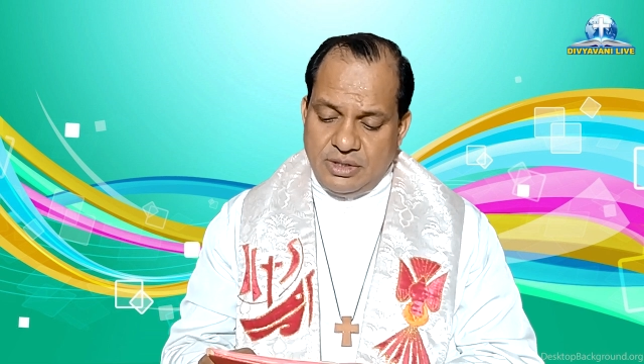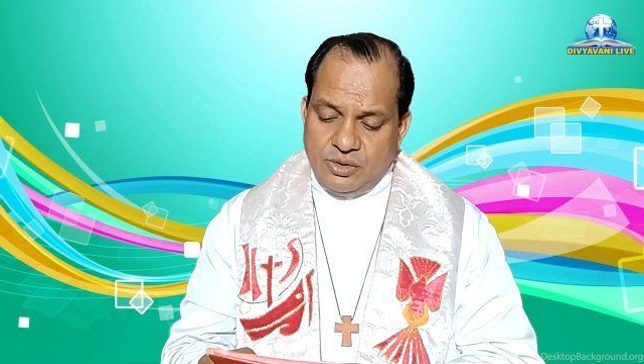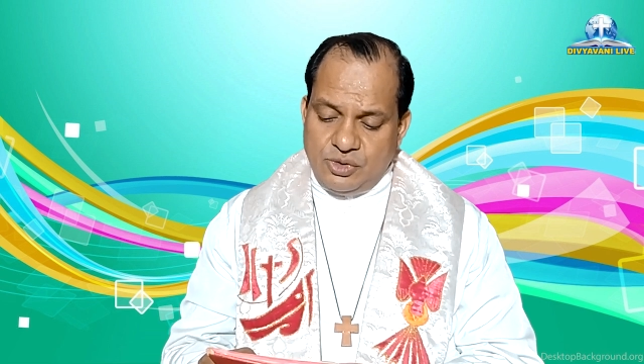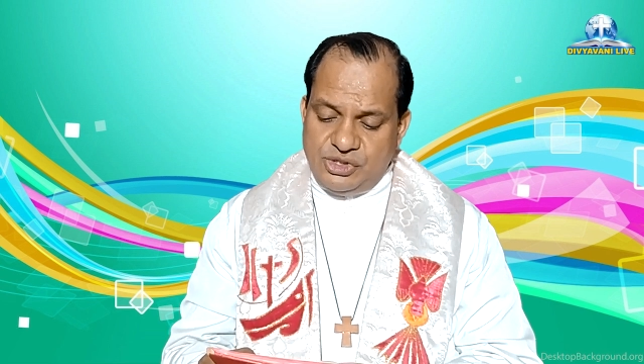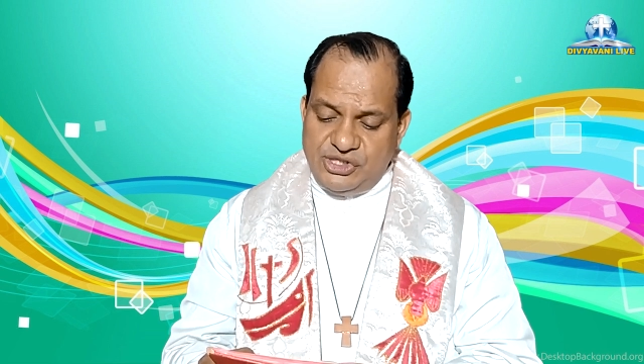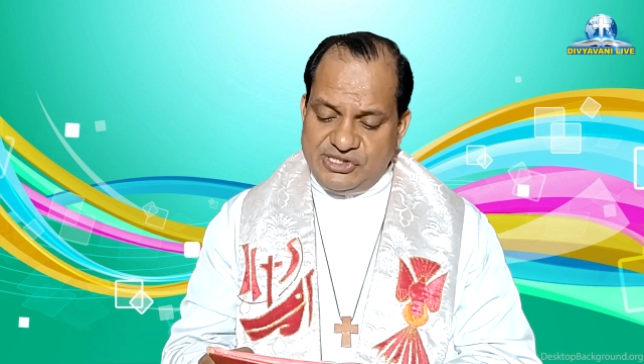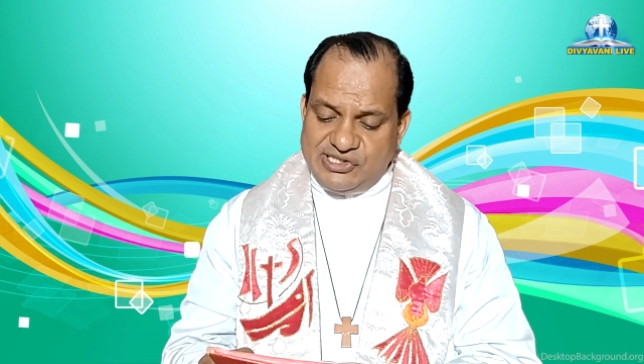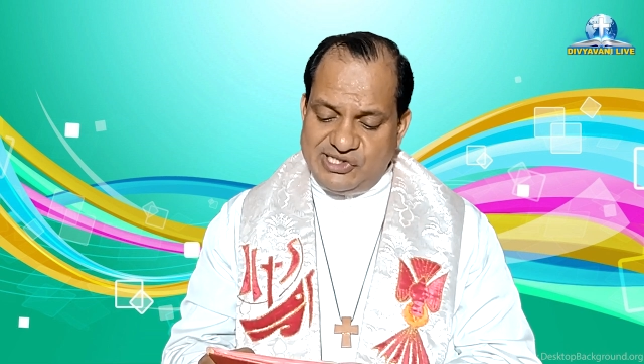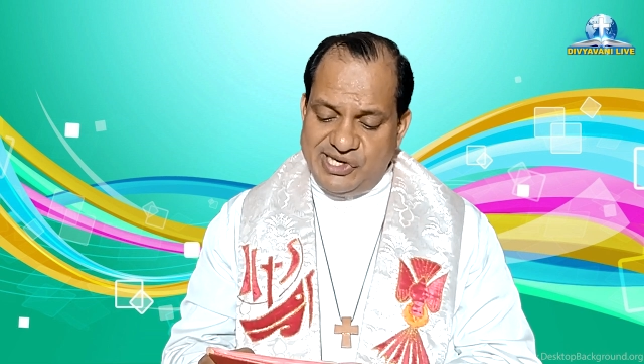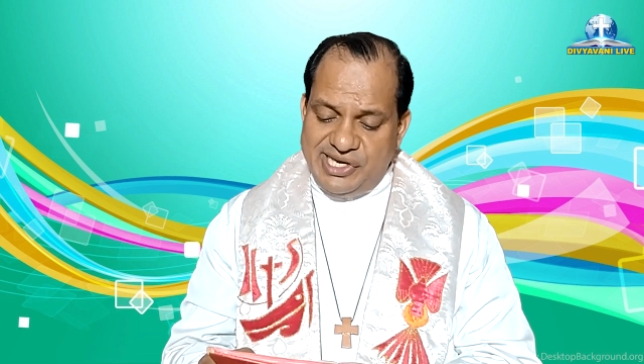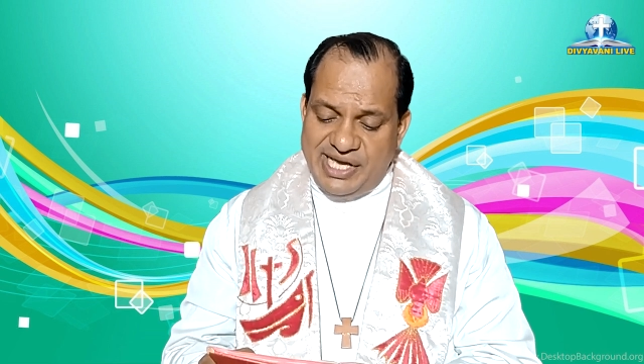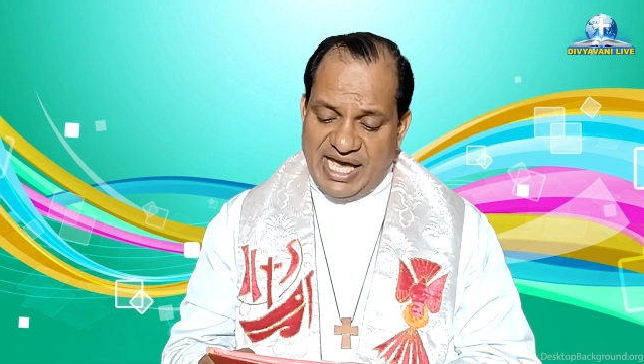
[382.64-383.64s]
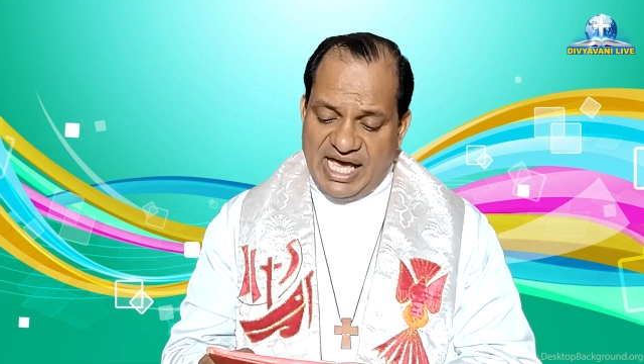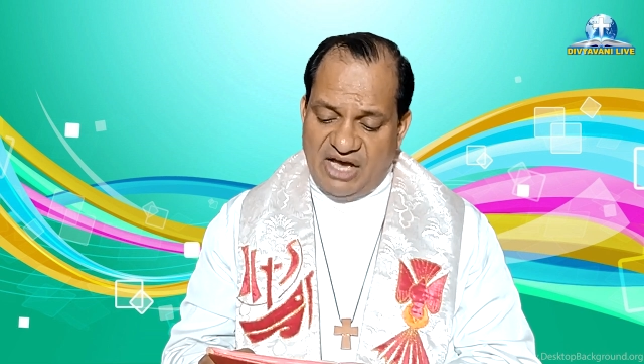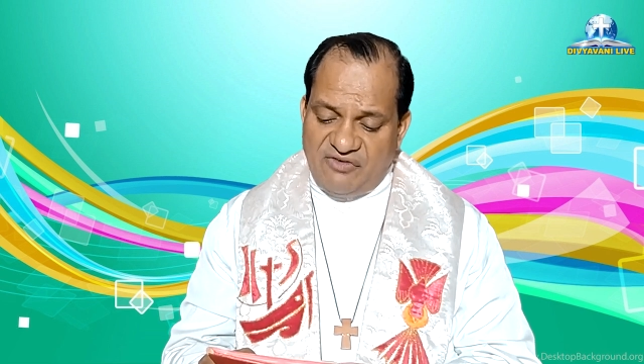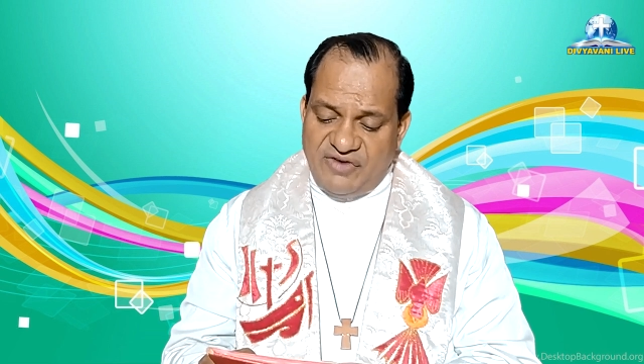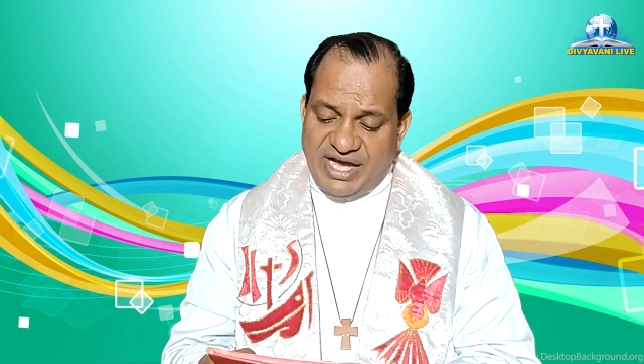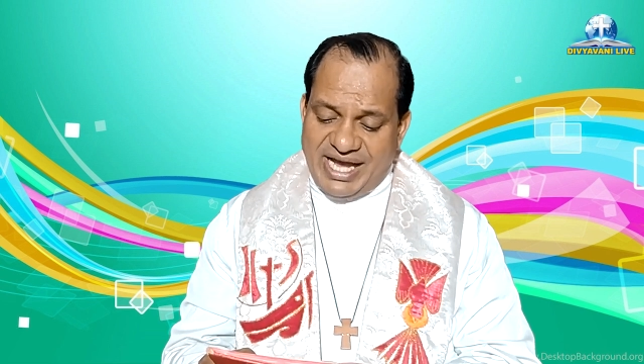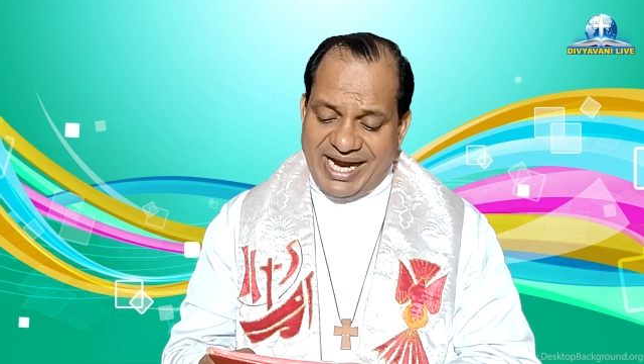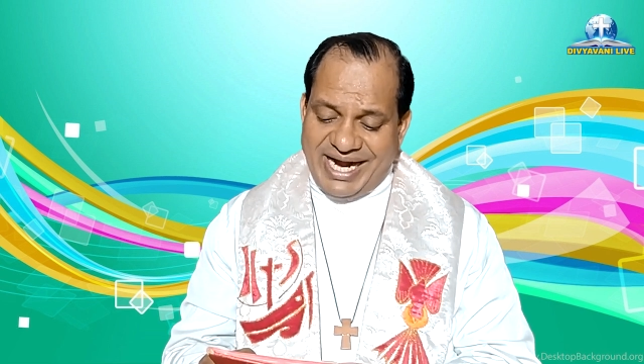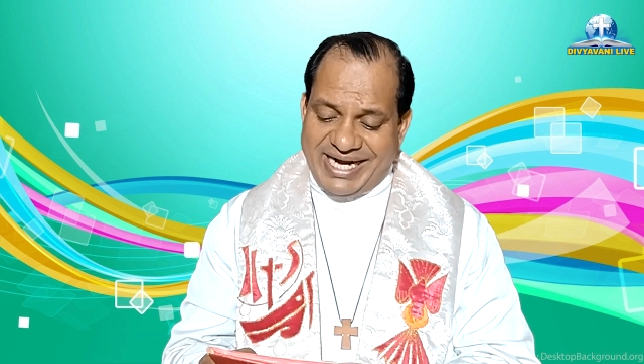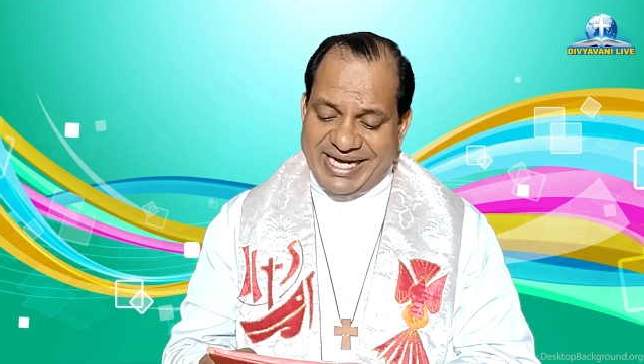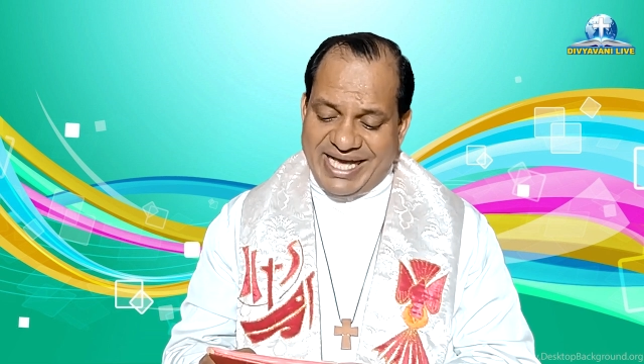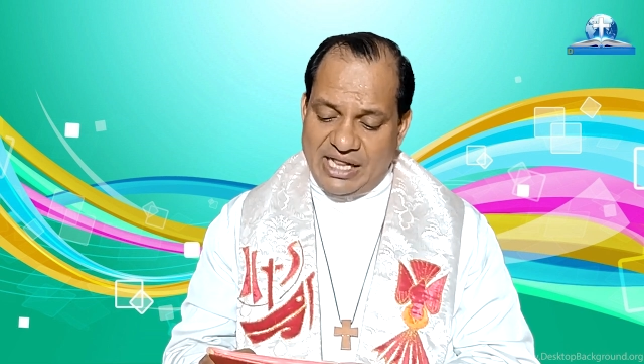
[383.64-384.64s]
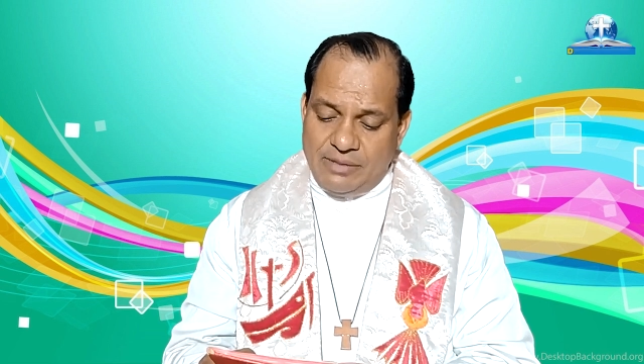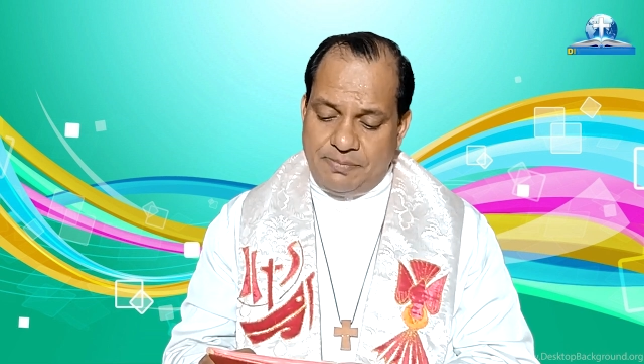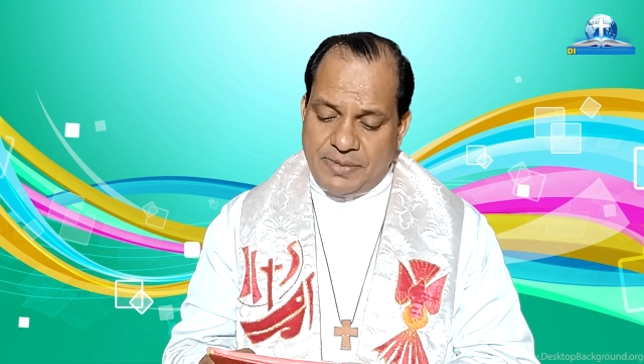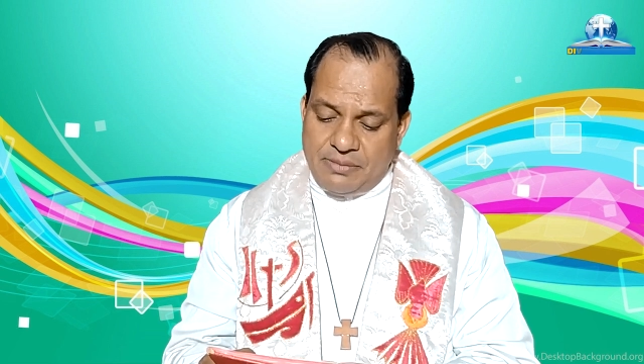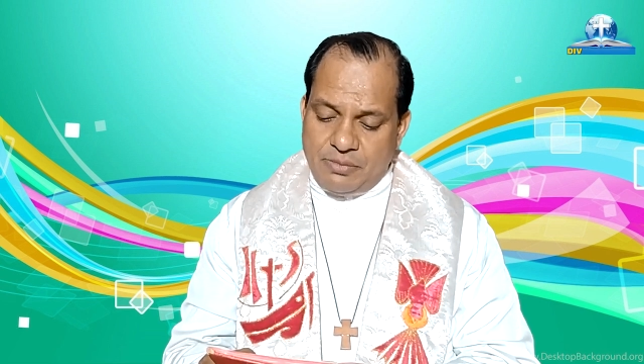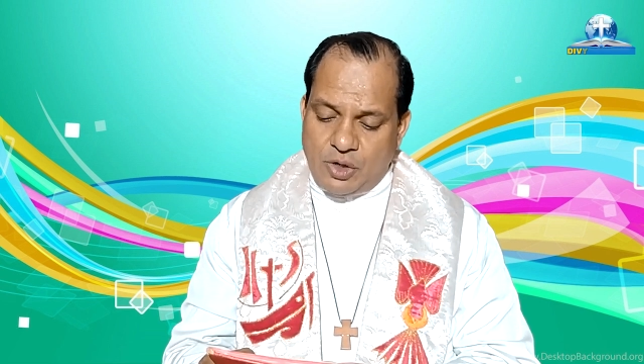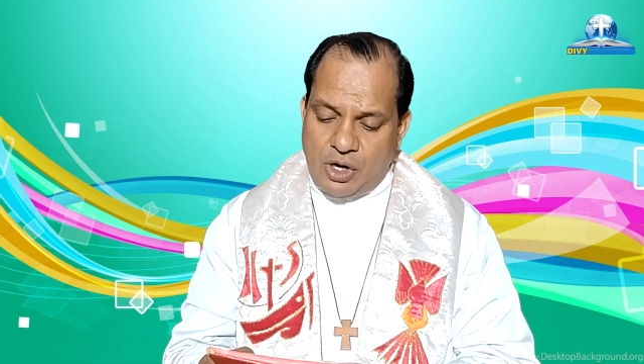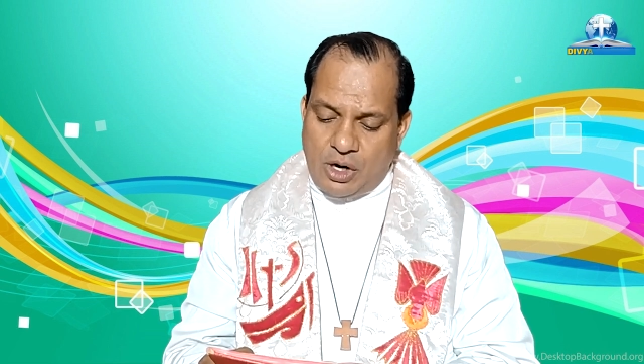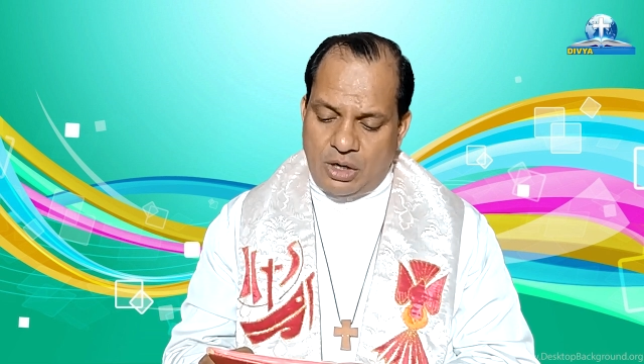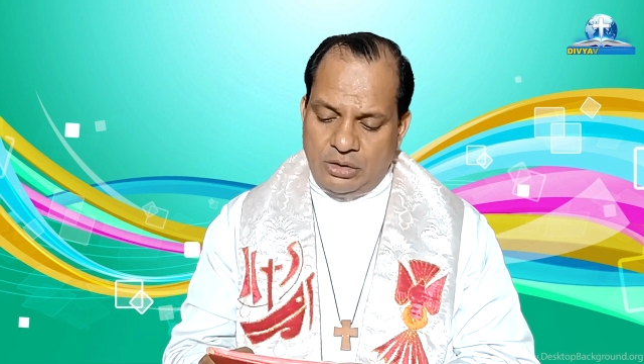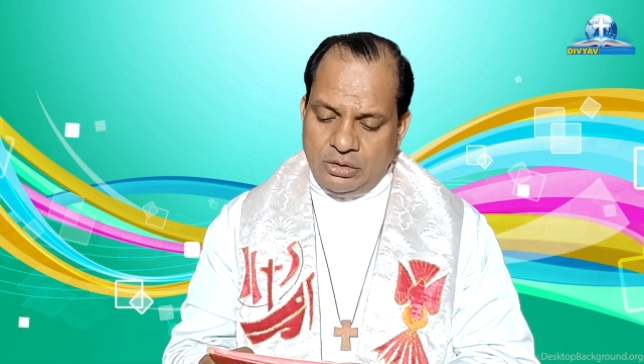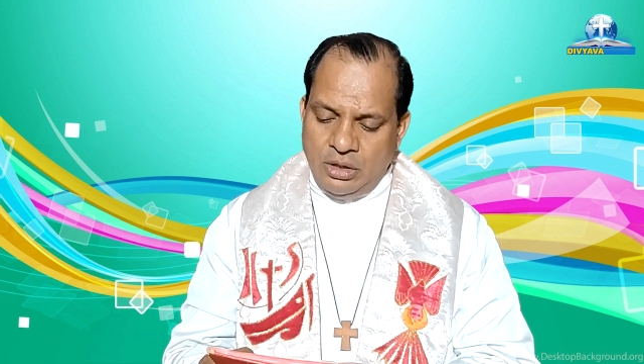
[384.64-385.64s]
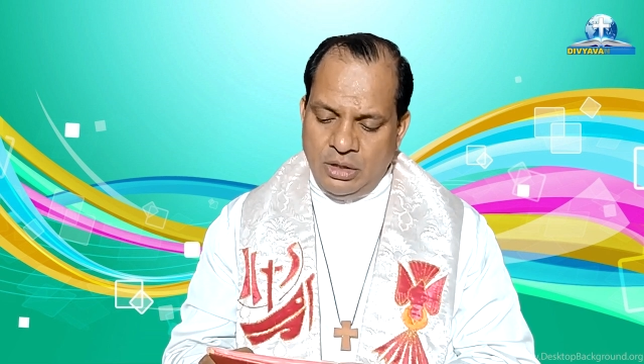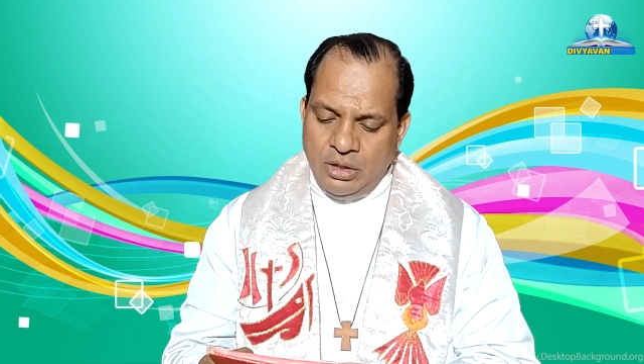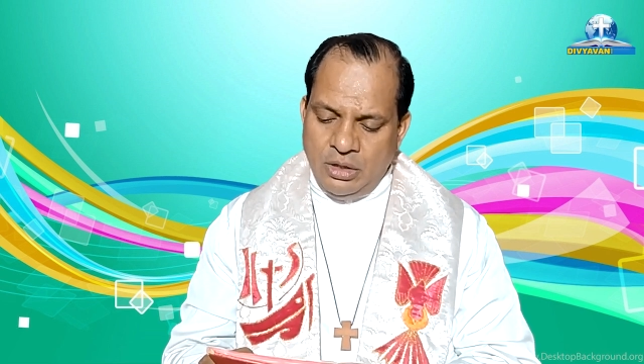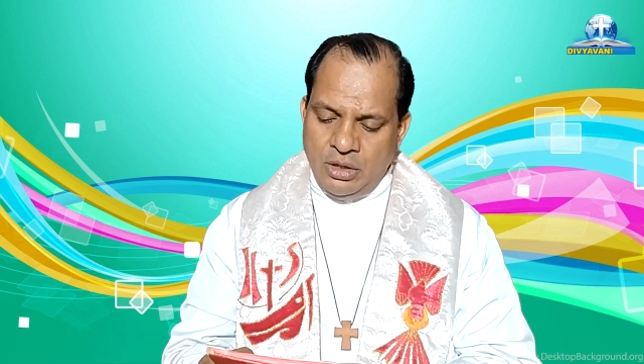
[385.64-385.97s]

To this day I have had help from God